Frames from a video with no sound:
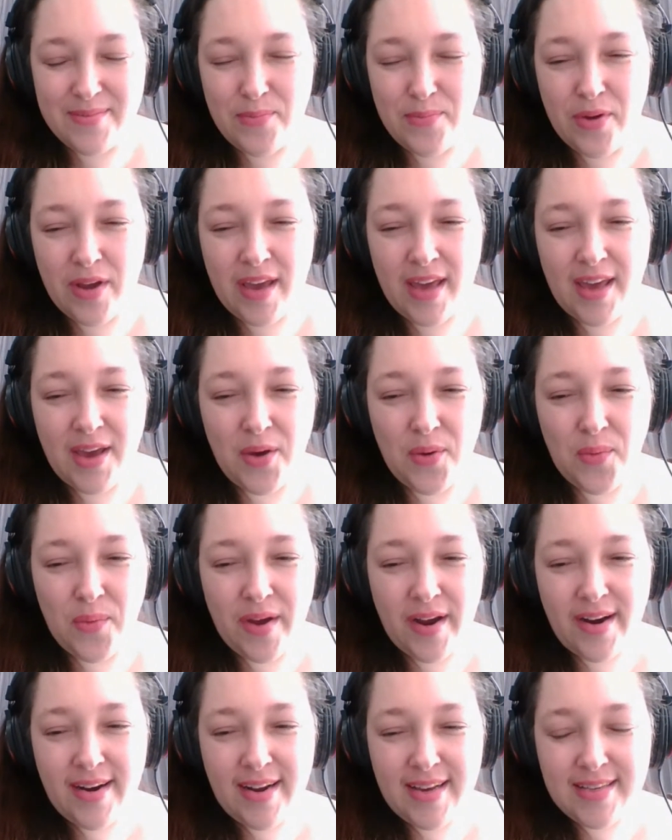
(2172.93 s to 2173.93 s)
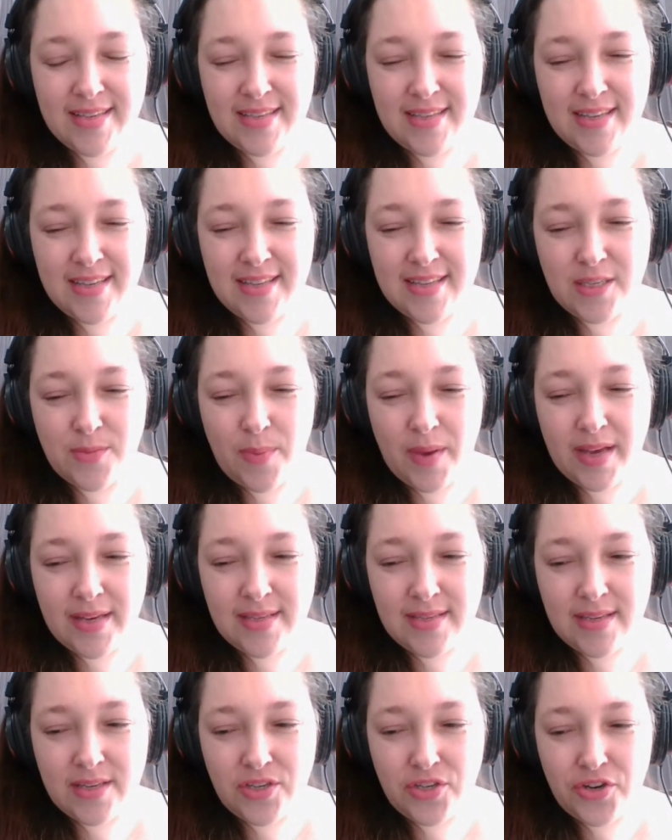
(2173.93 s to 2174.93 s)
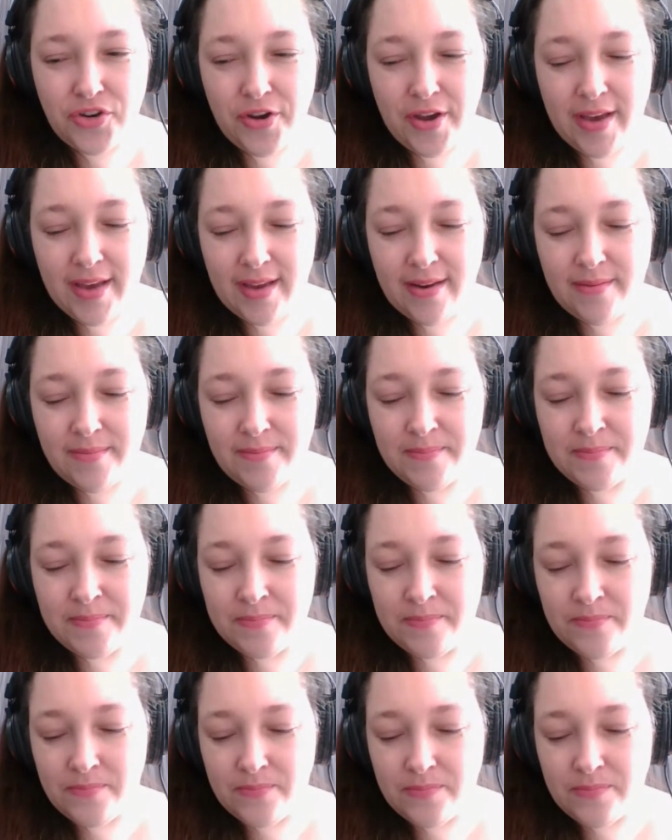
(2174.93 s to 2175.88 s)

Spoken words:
bringing awareness to the space that you're in.